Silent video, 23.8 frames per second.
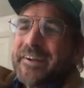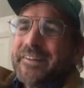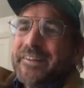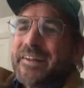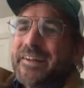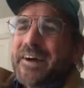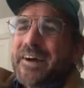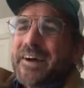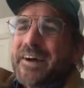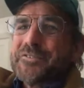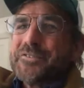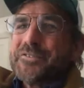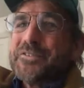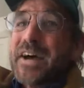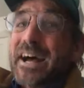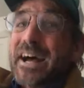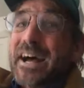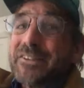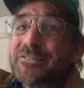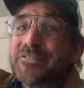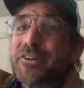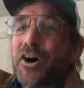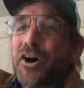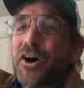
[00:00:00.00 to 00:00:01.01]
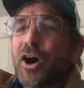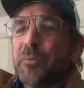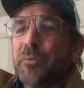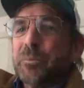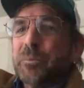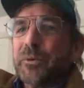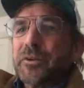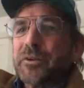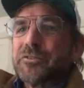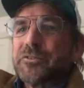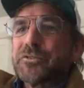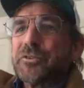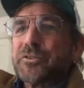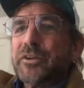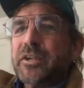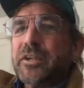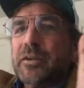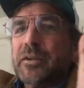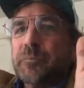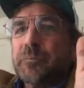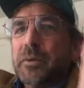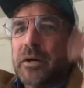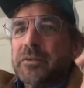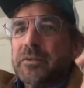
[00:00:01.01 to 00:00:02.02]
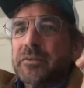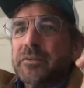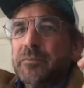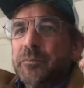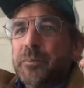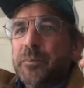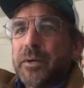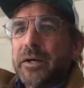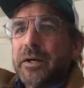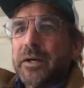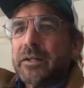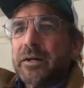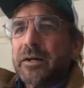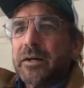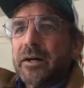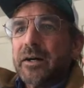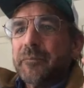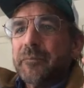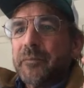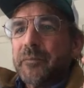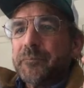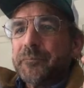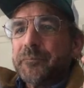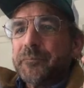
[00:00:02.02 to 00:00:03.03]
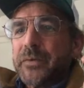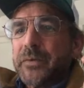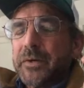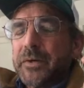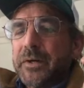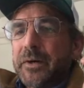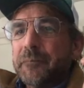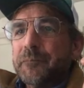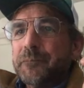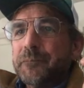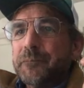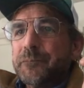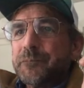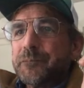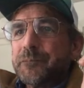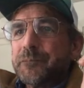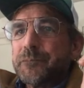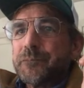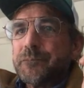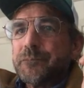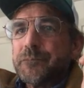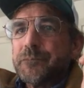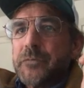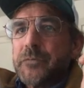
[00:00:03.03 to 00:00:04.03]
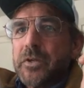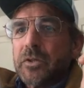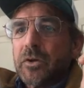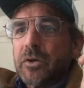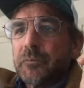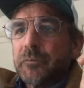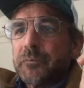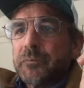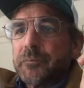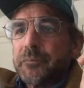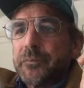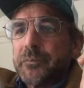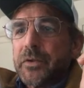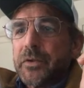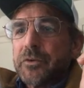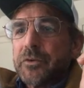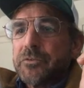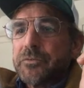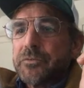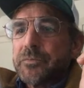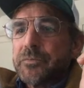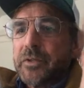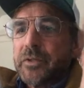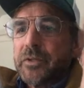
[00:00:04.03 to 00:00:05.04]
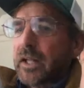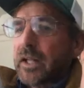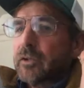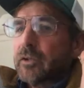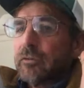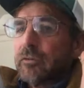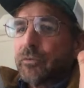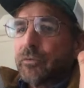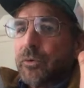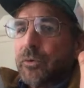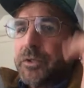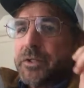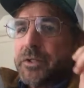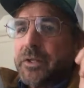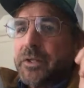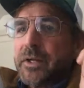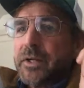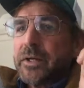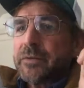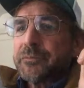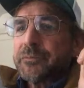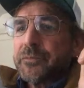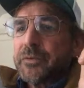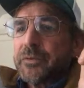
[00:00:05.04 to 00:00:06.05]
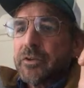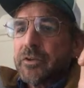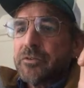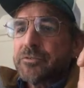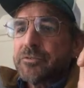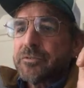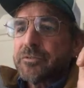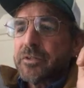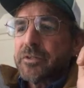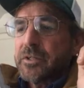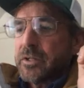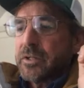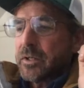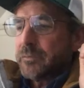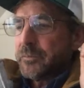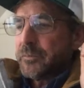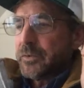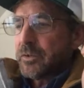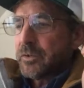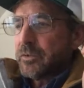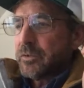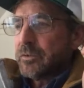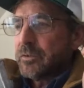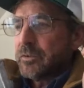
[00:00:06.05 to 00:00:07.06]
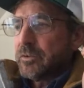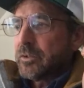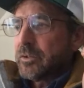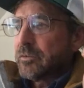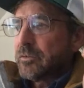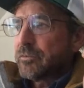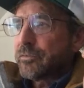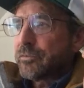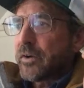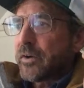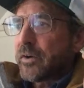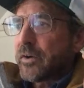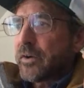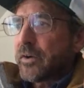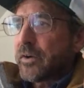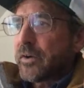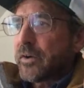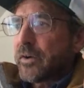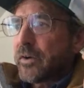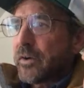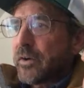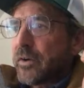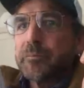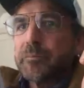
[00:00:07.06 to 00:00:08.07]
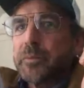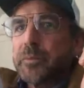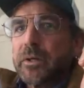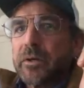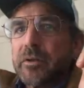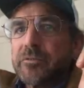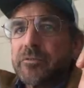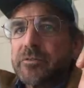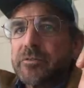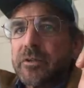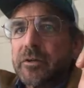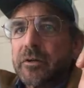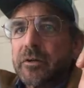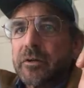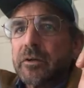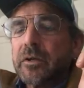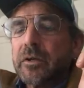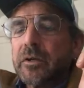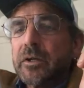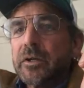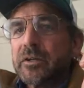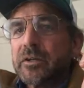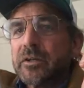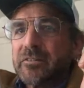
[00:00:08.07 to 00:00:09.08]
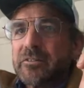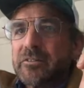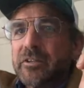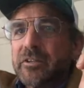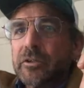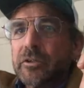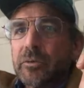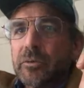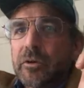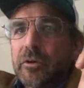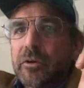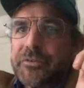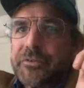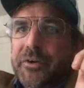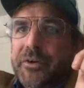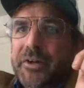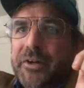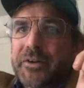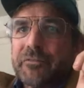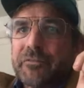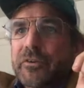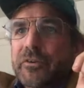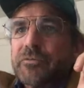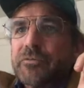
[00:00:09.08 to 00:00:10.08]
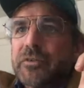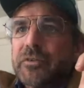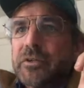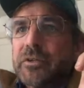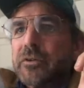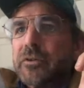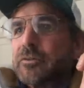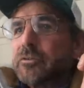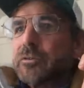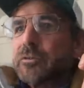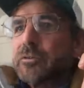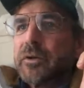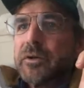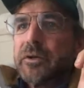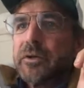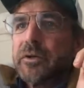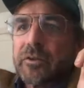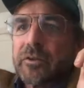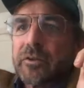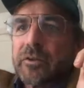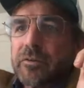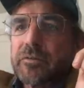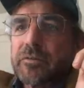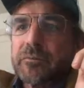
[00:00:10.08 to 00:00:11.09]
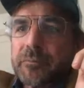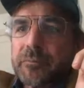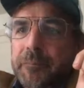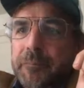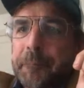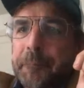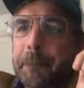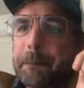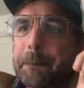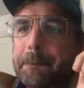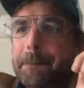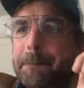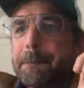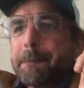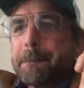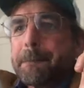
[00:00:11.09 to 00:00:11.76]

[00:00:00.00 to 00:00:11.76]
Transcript: That, that's the upper extreme, but, but, um, um, you know, there's California. Yeah. You could see, uh, you can, you can find blocks of berries that are contiguous 150 or 200 acres. Mm -hmm.